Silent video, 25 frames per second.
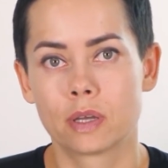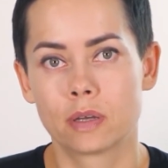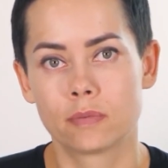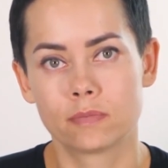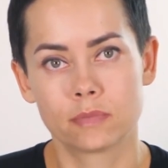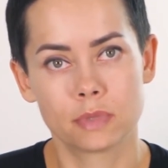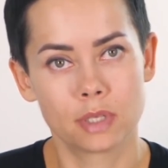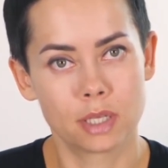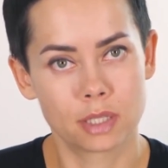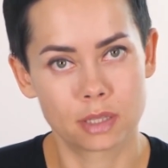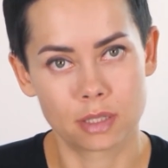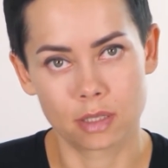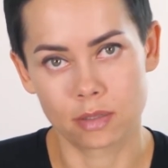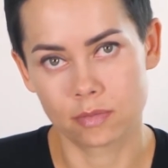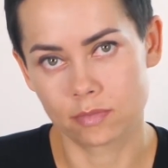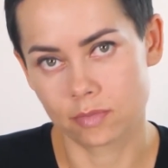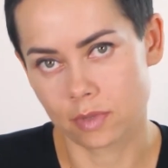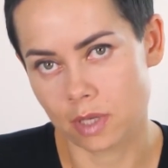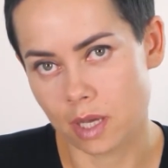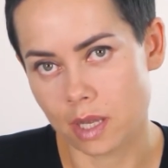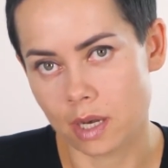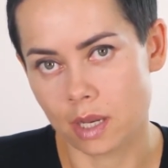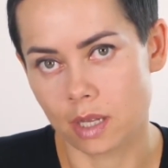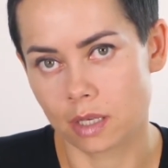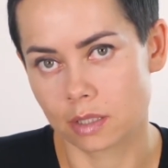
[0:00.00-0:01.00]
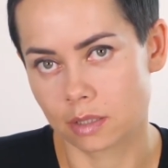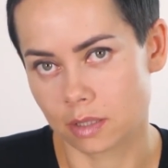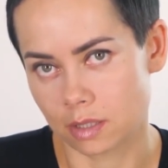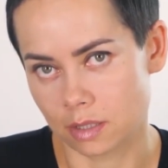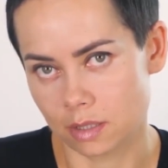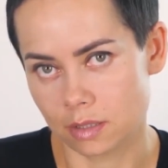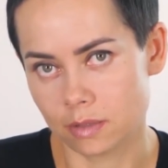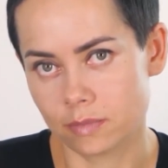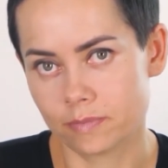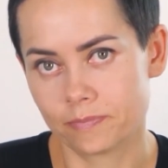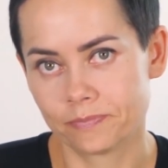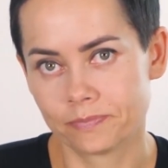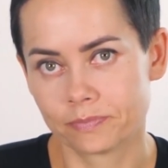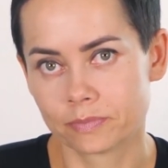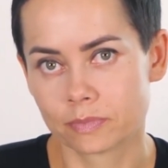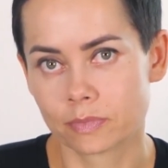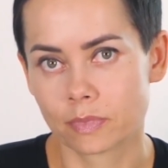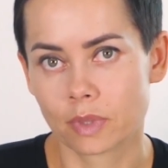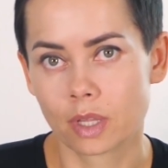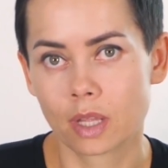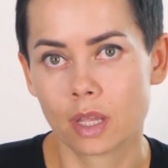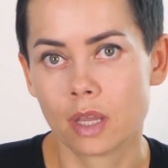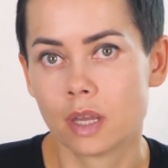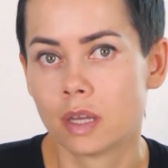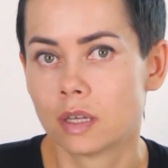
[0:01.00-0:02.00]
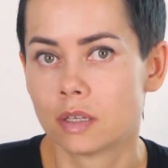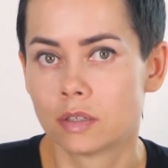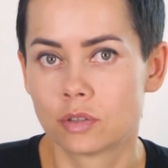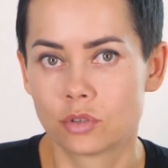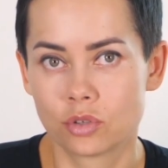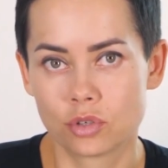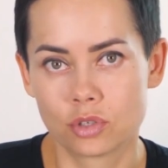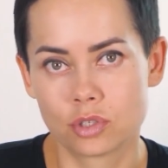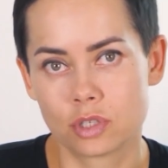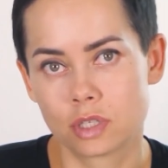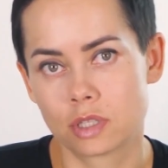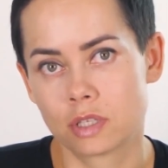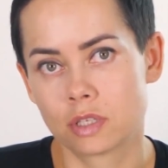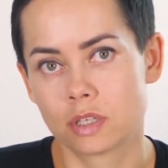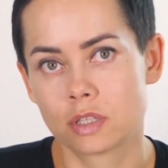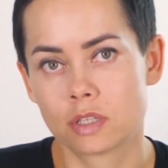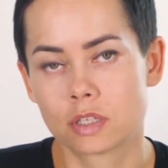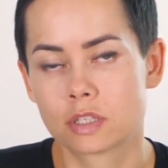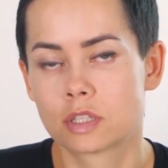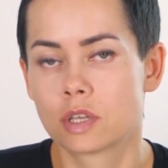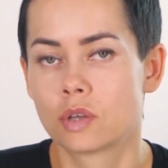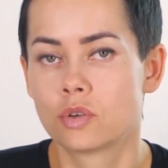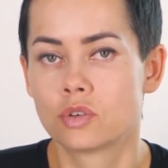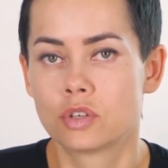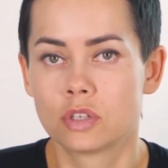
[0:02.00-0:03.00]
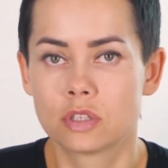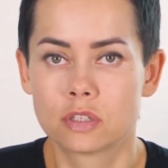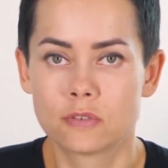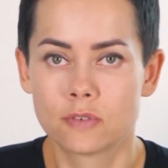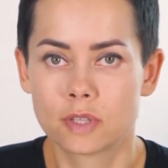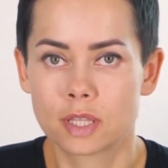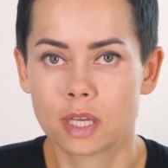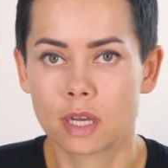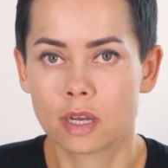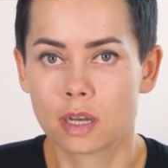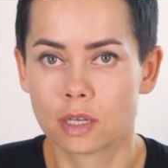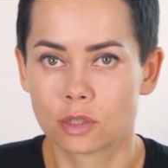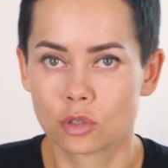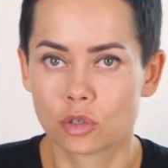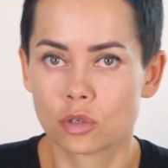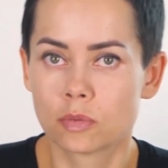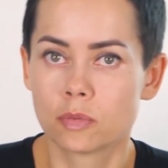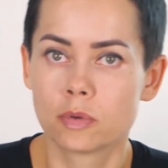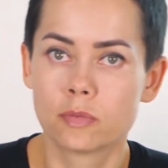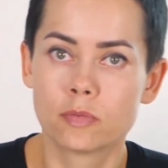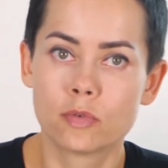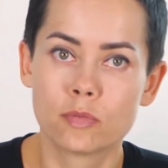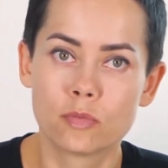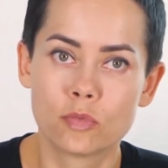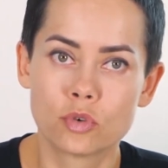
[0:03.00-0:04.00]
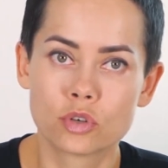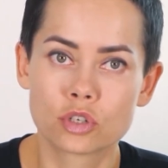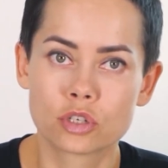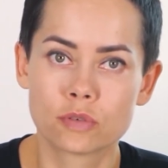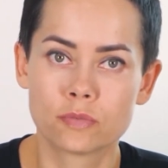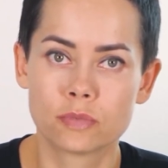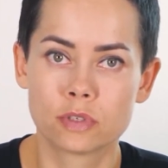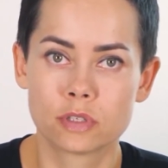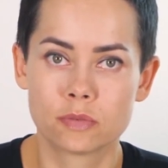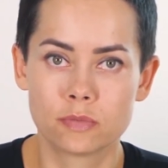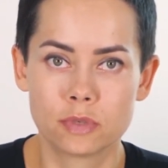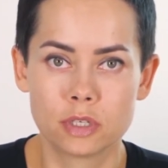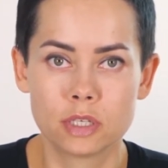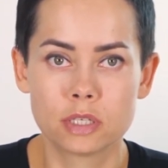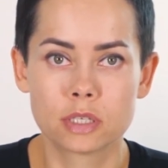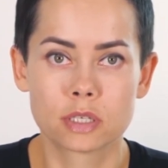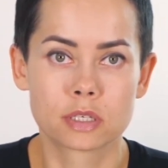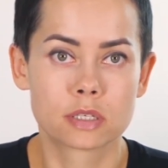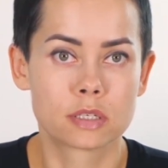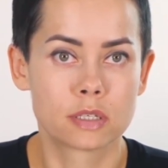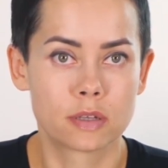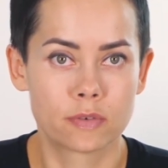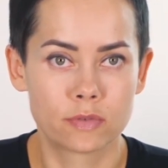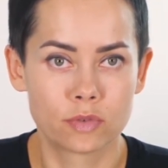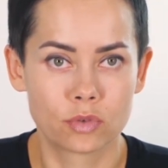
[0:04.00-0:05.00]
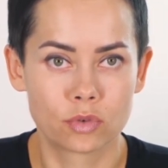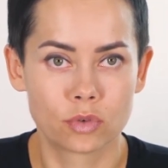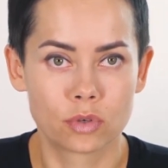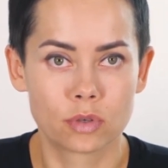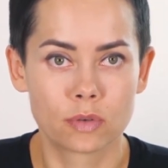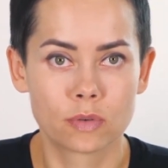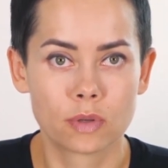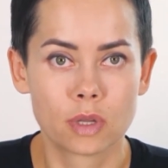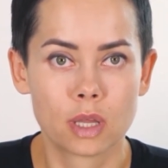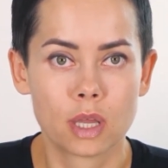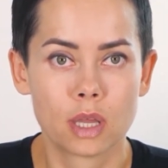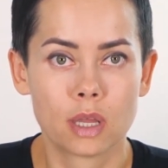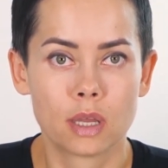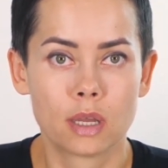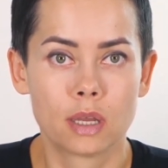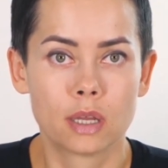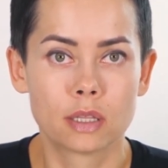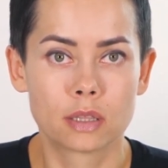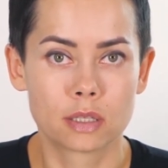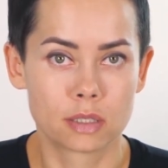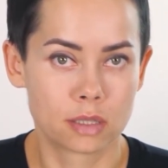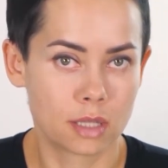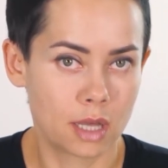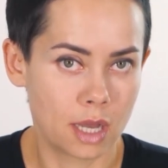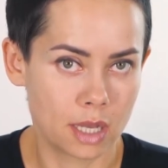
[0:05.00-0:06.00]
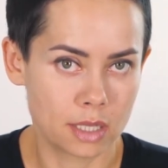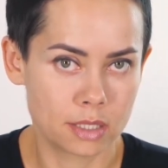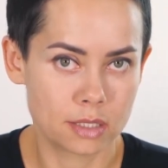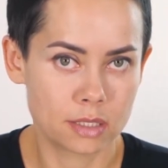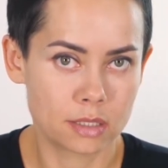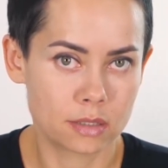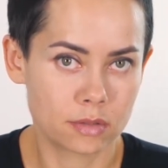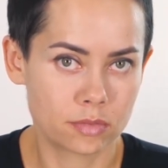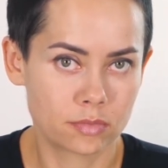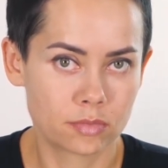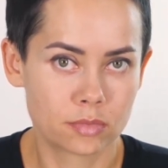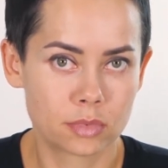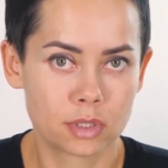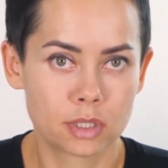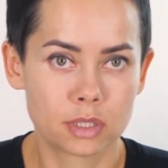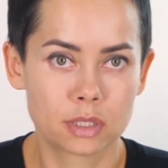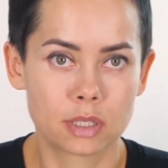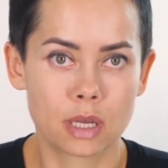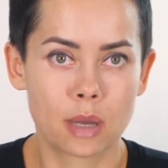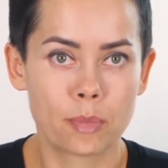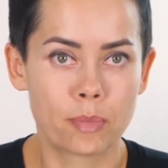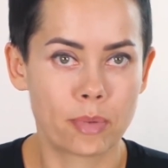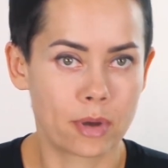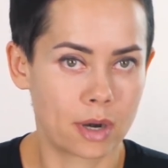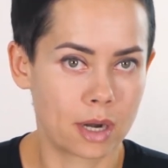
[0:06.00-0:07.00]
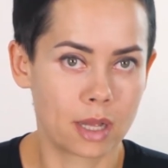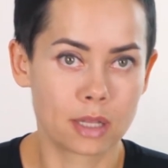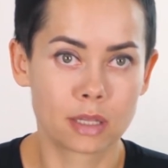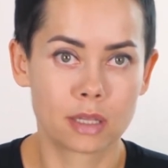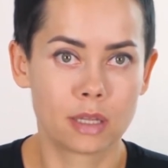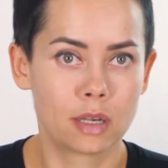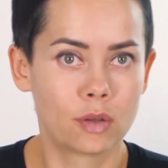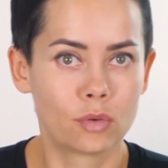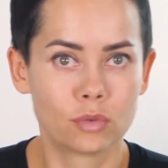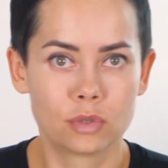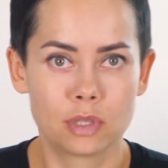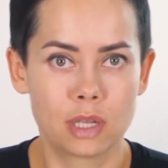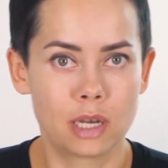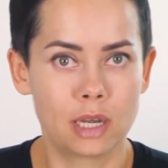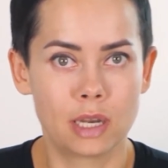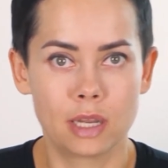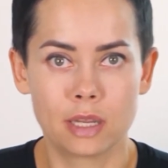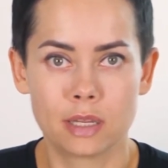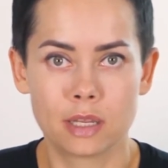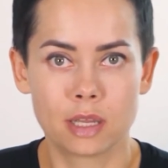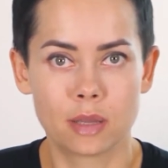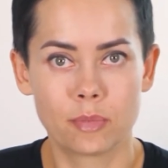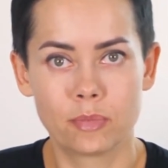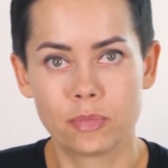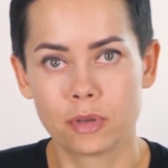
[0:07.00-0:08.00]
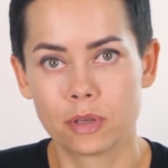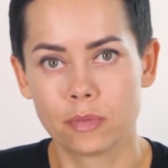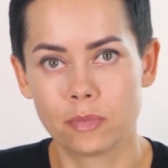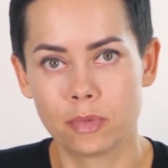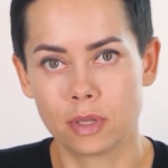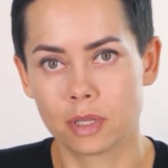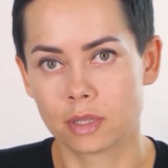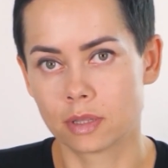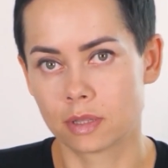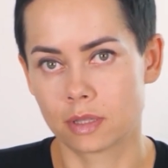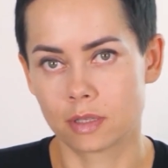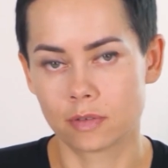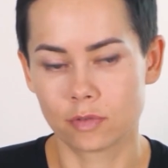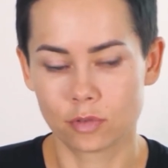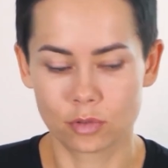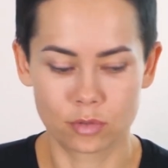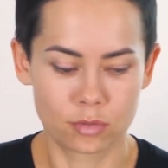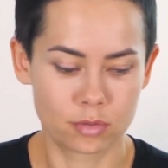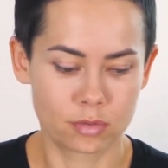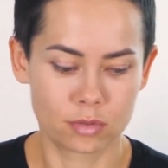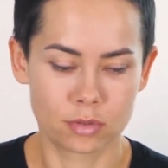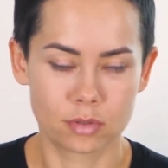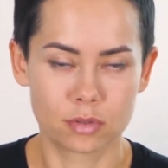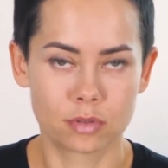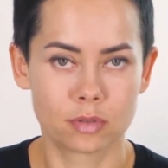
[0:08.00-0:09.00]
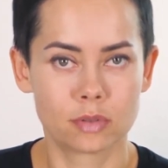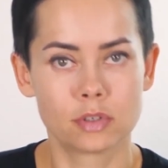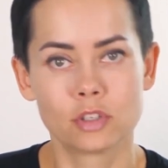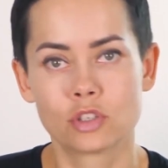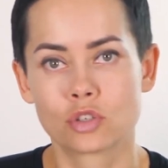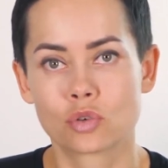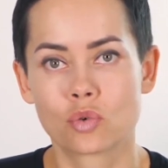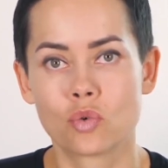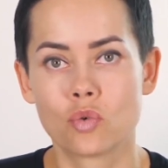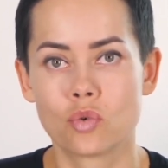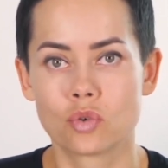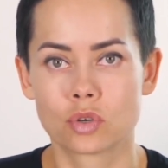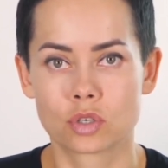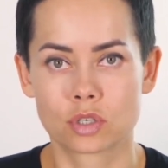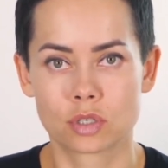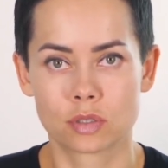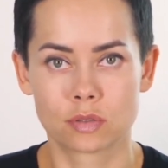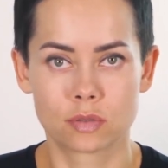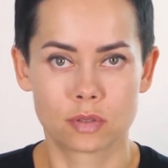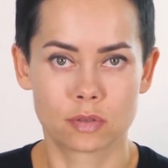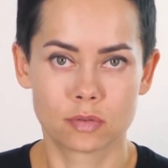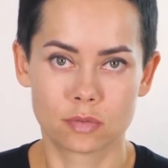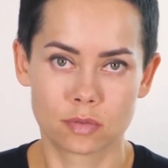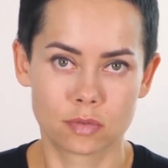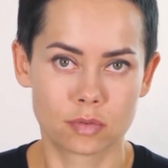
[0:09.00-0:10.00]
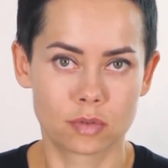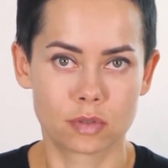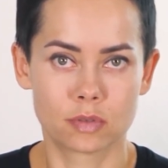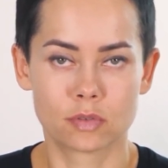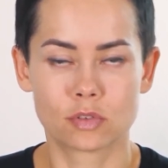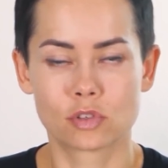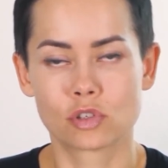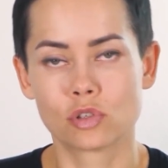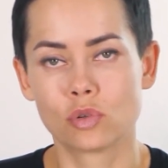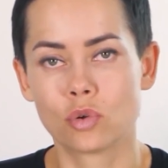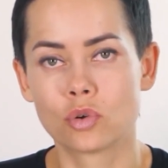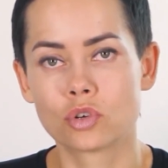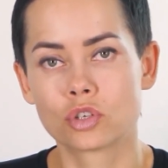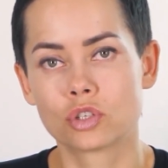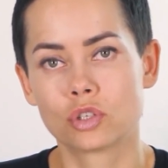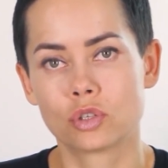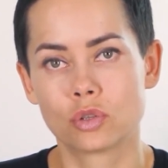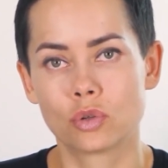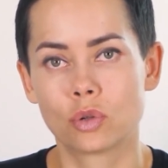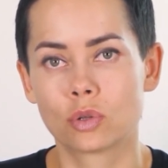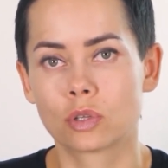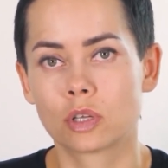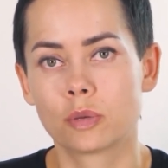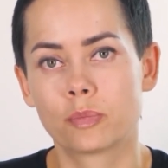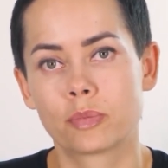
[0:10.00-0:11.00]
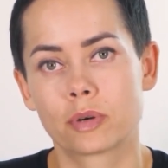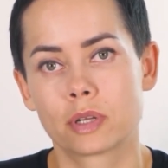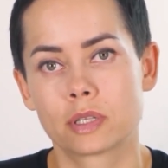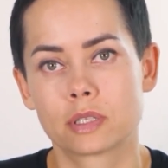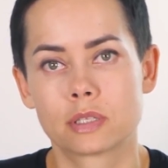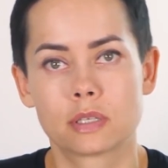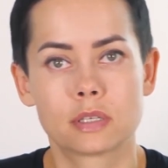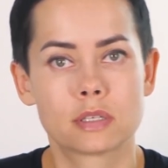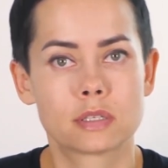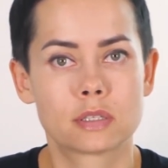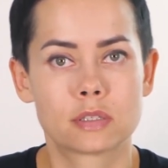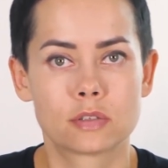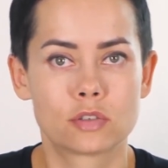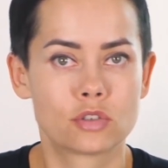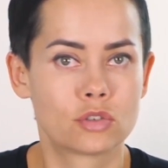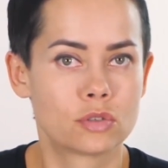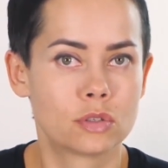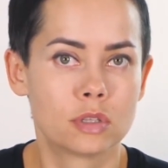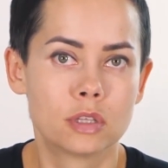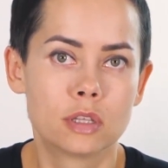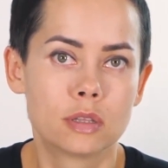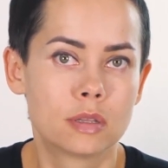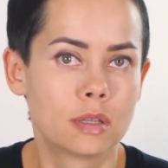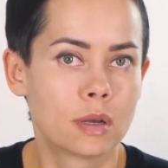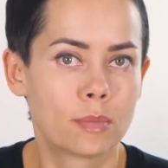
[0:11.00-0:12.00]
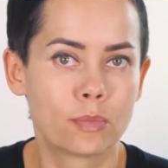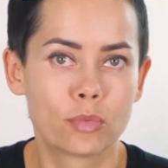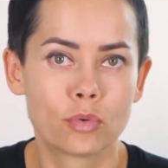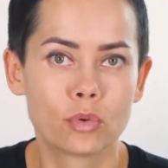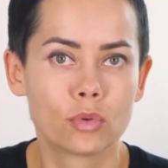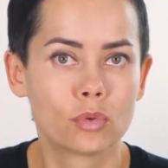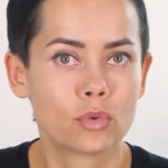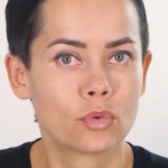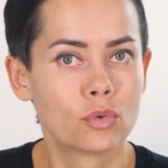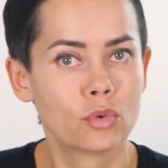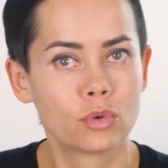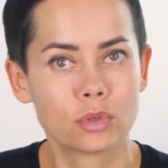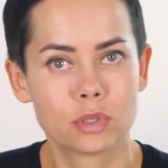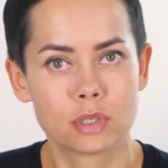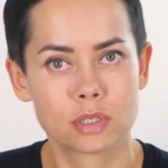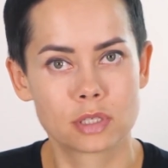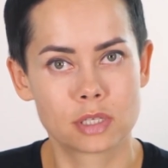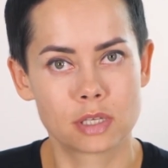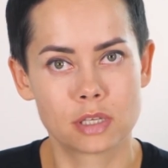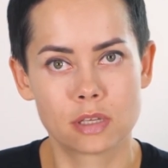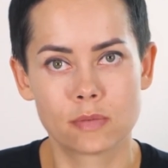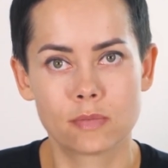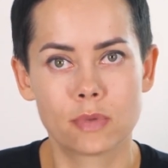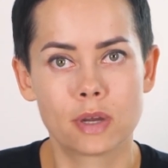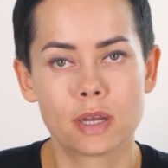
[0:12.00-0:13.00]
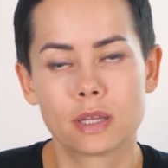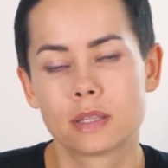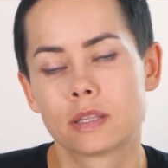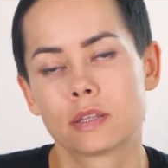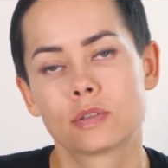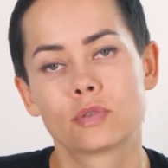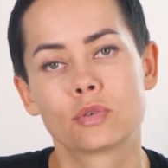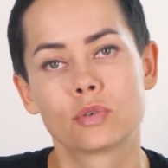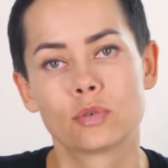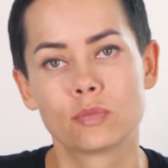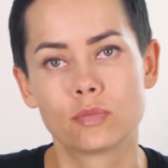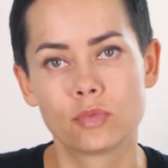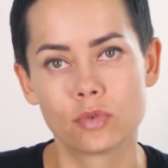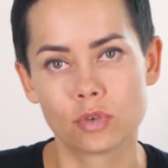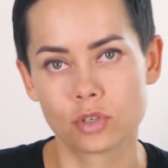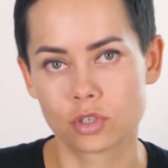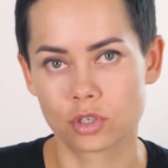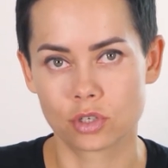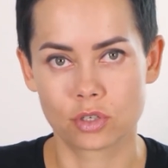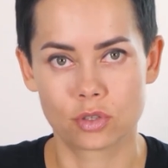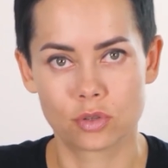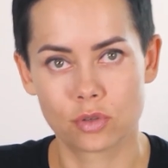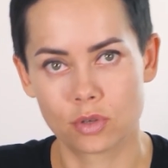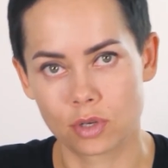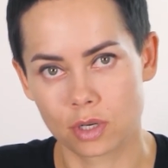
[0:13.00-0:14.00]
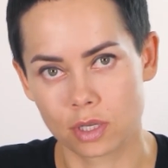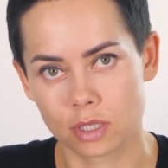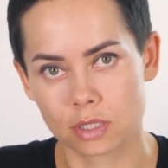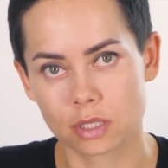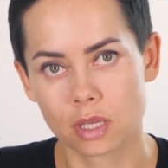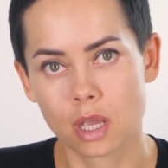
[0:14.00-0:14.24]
There are only 3 ways. There are correctors, missing colors, with which we can laser, a device for removing a pigment from the skin. This is a long and complex process which sometimes can, or even